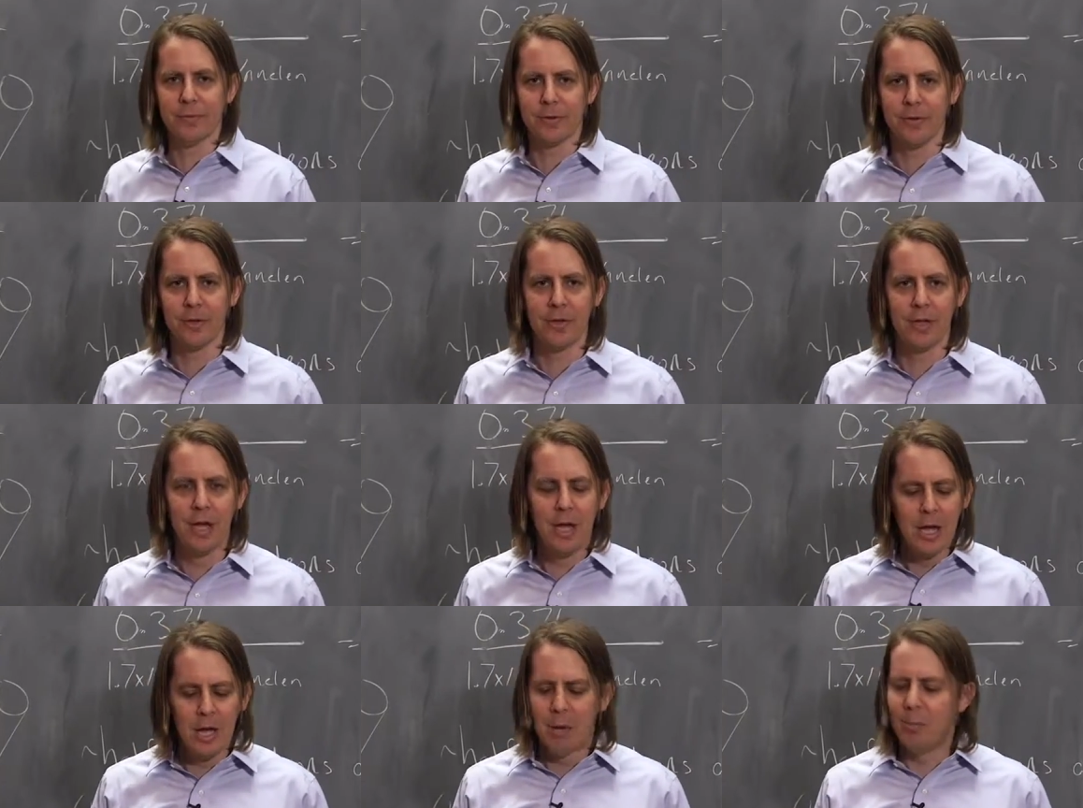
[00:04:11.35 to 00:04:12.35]
Okay?
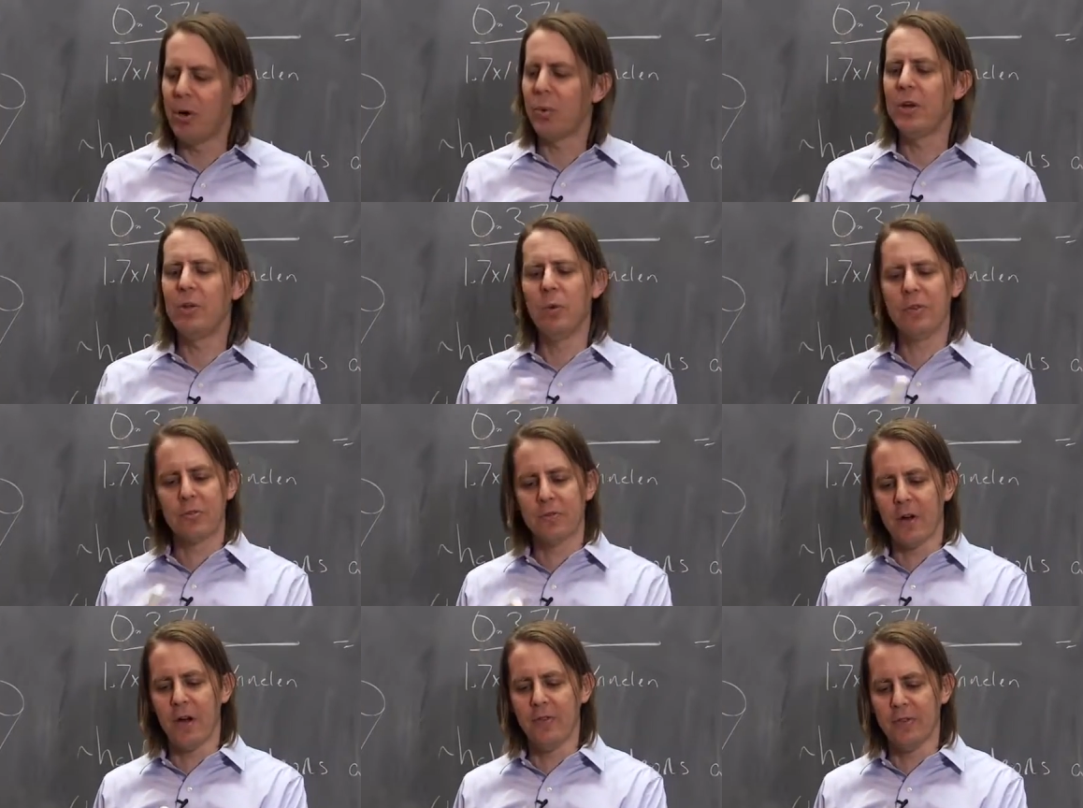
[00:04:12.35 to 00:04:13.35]
But we, we
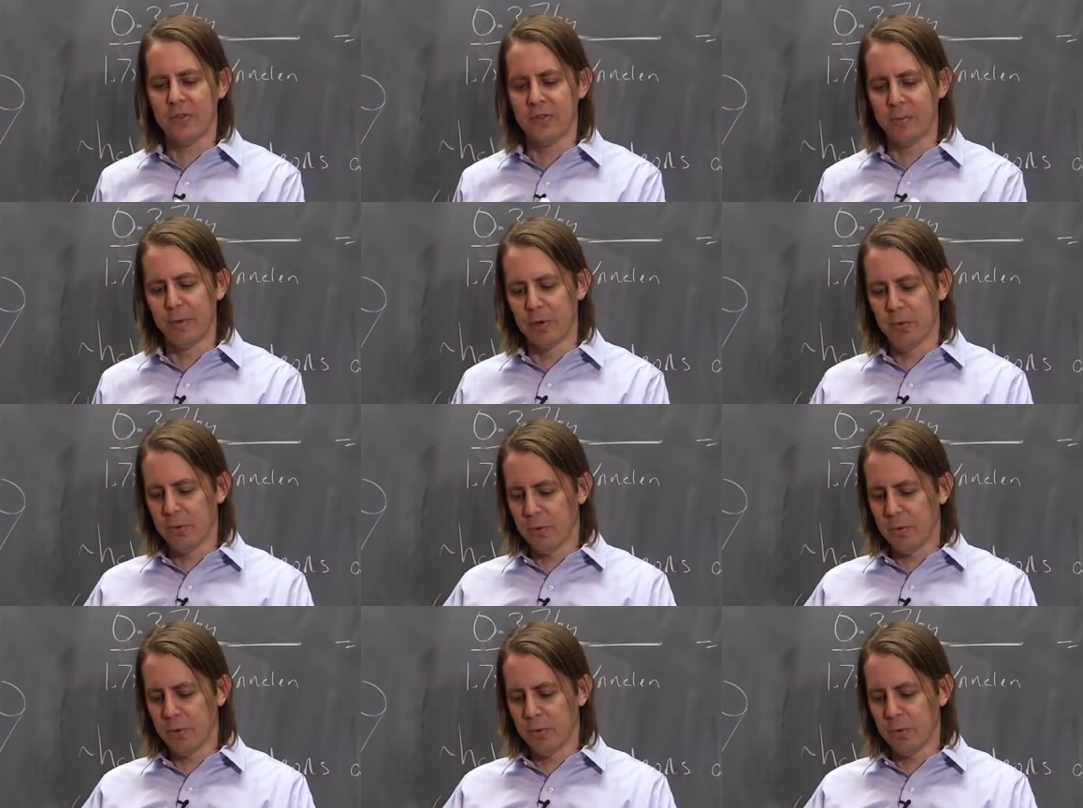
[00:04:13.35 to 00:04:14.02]
survived this demo.